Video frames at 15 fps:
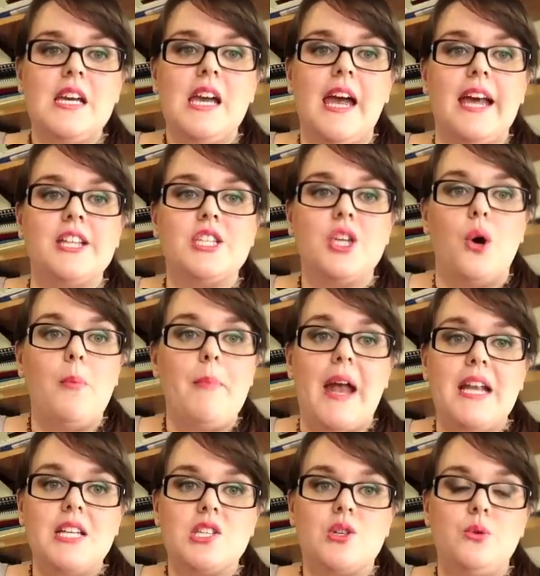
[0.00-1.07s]
And so
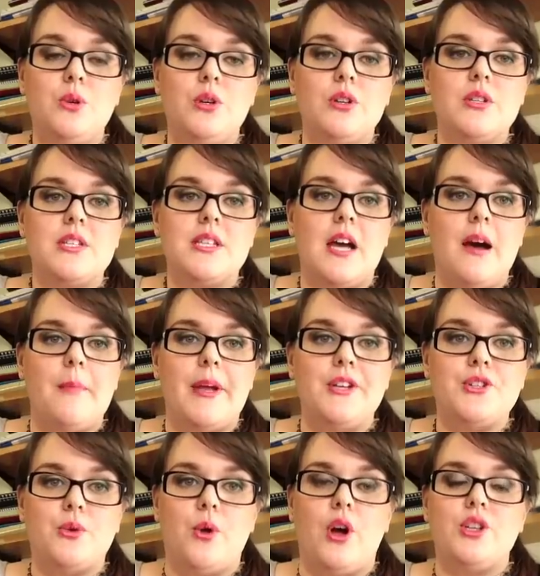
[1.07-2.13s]
many schools in
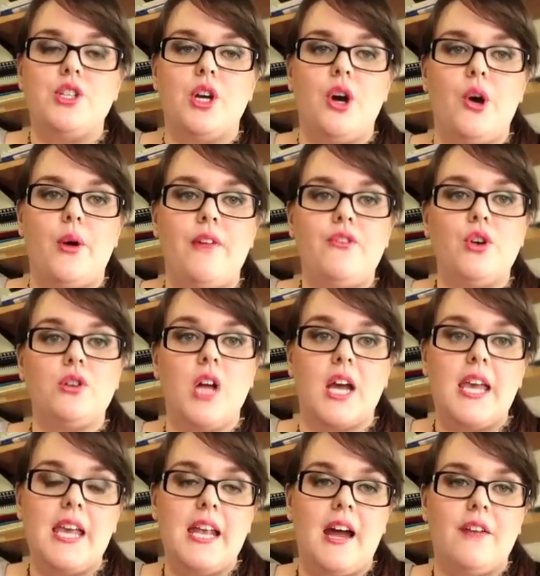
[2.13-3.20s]
Toronto, if you're
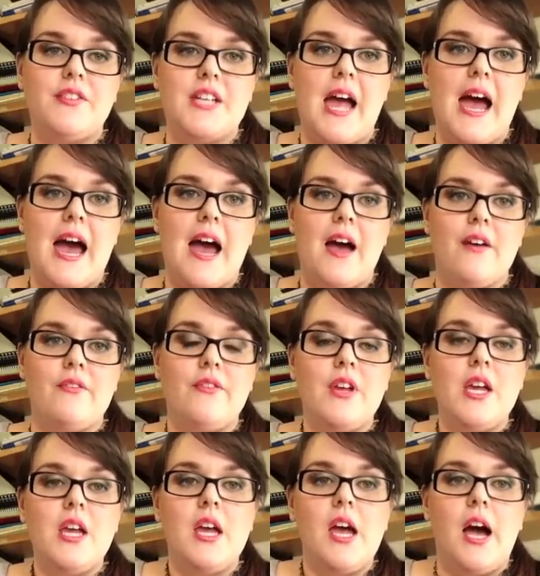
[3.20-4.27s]
lucky enough to have
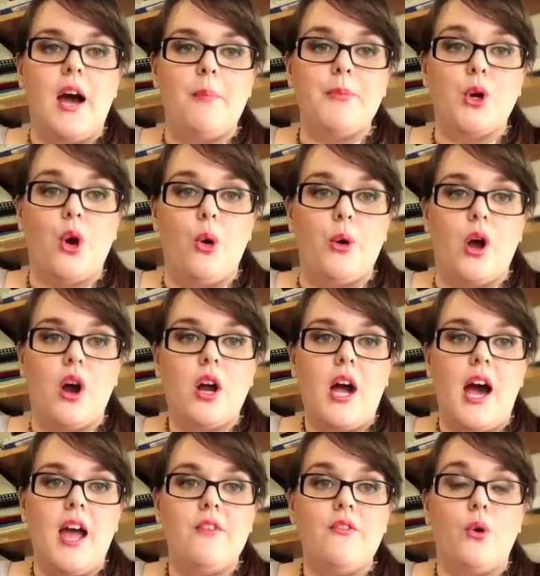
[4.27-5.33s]
your own
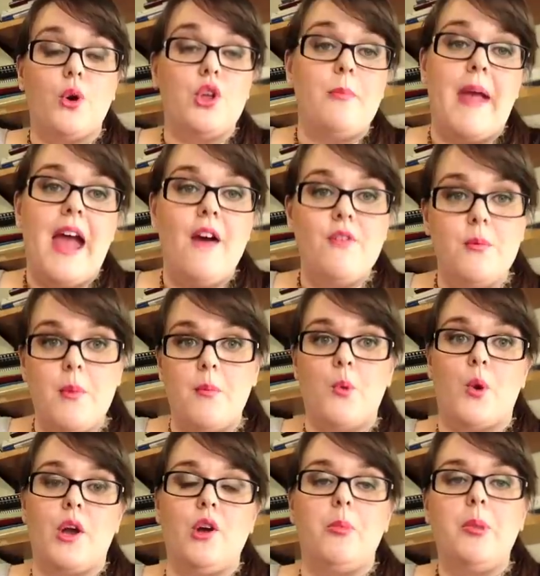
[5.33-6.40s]
archive, or you may have a
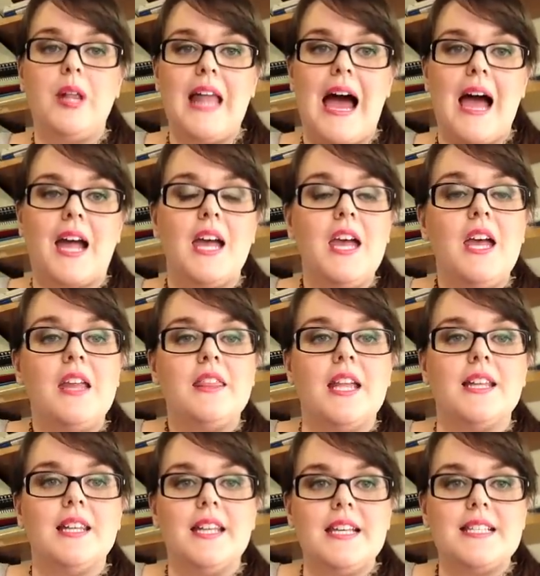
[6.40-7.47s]
memorial plaque
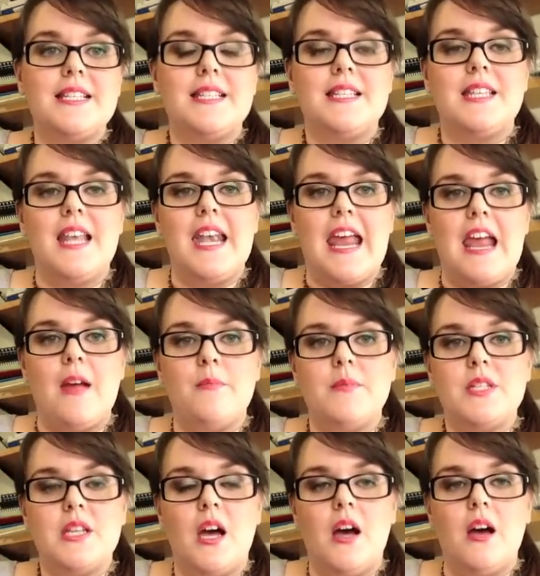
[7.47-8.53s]
that lists the
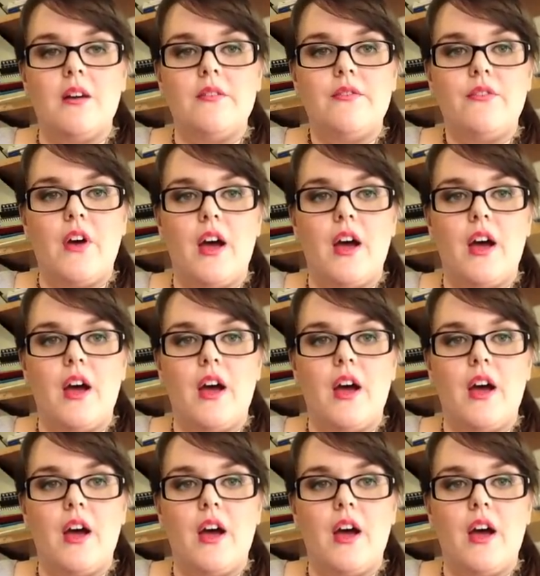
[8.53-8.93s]
names of